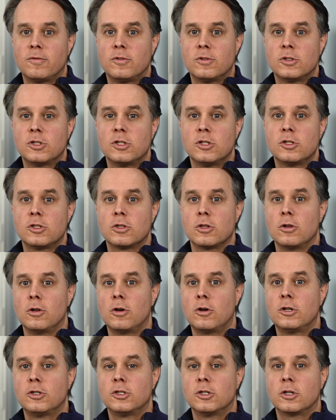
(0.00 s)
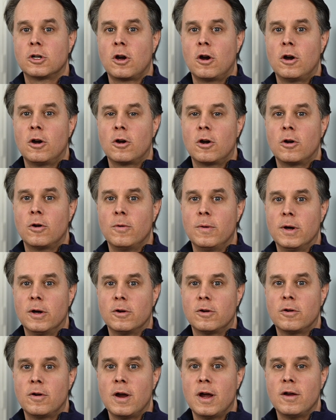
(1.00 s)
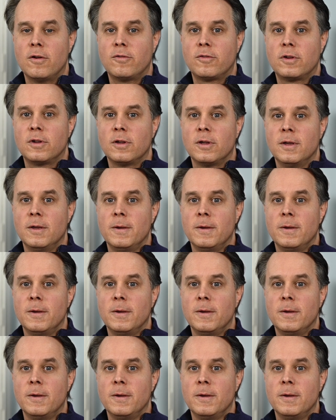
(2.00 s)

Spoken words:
versus the larger cargo aircraft,